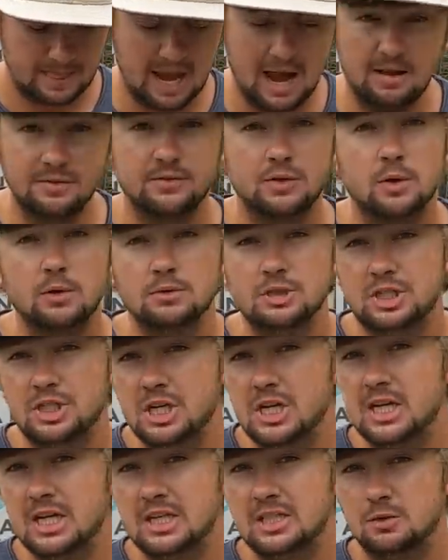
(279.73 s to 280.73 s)
I've thrown
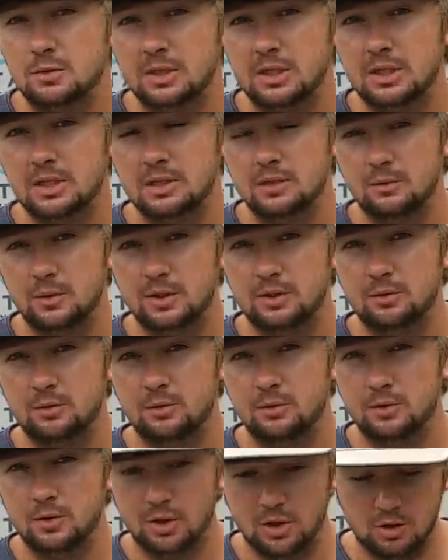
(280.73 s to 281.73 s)
jigs with a
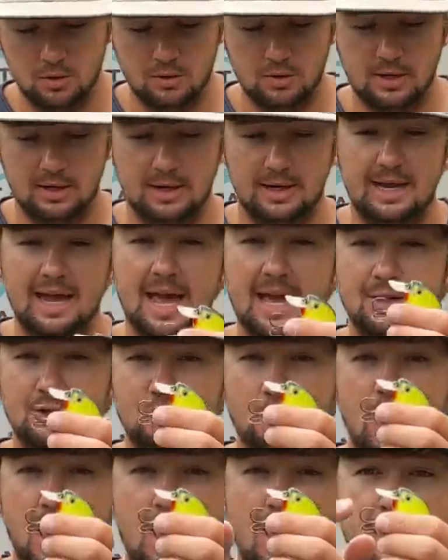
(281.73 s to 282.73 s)

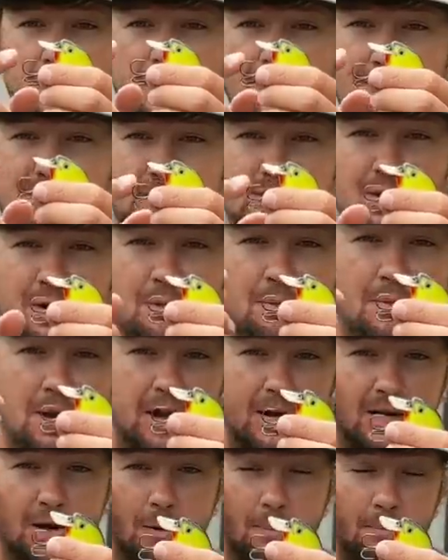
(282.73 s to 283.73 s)
gauge wire that's, you know,
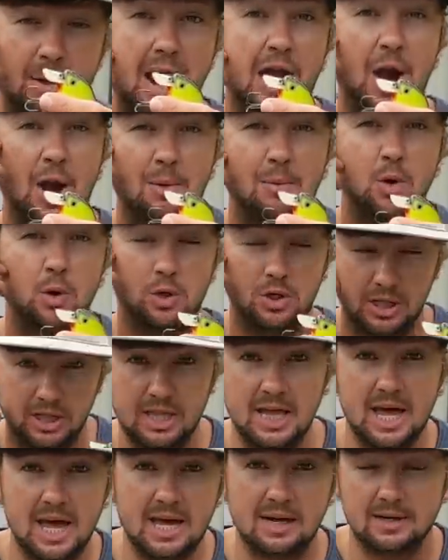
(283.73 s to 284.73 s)
comparable to
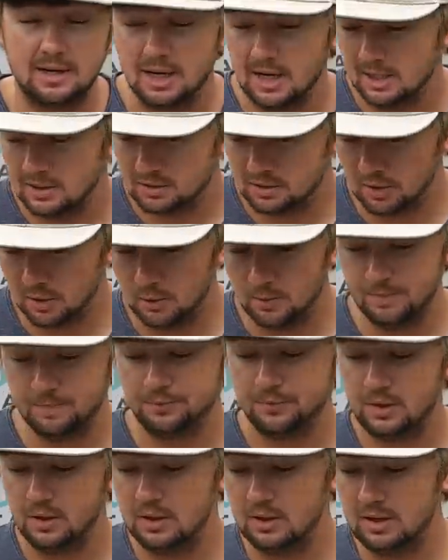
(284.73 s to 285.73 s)
that. So
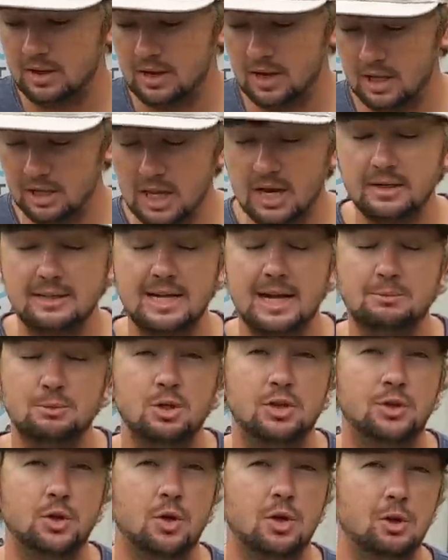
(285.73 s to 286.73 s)
a lot of times
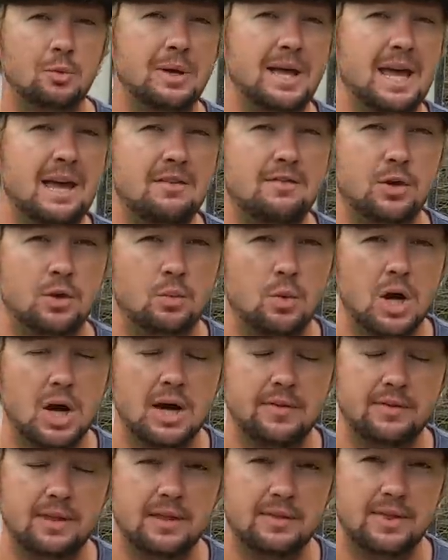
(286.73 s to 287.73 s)
you can throw a little bit heavier
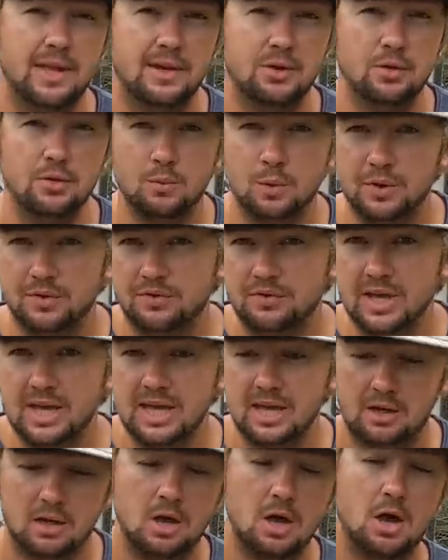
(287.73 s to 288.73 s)
rod than you would
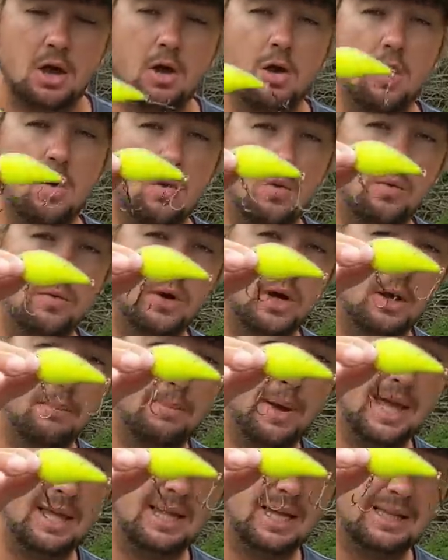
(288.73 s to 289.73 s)
think on a
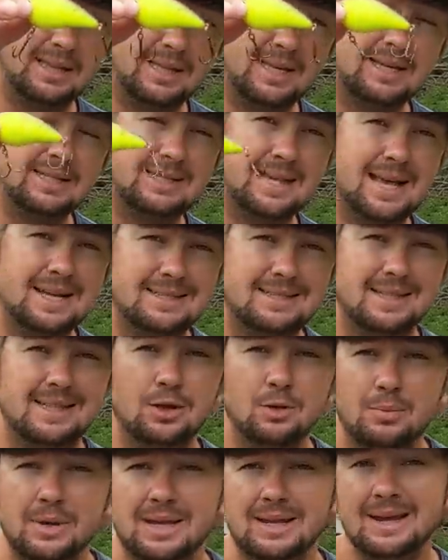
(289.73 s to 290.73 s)
bait like this that has the
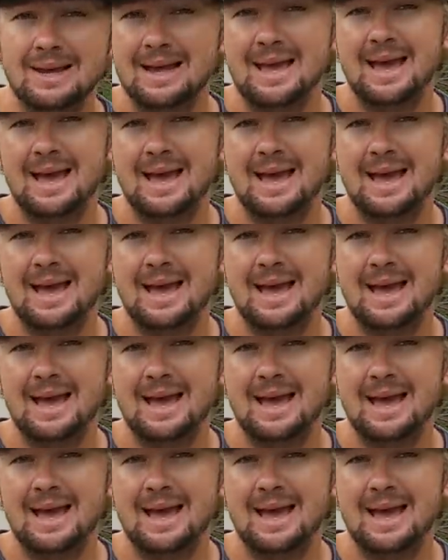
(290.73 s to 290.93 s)
little bit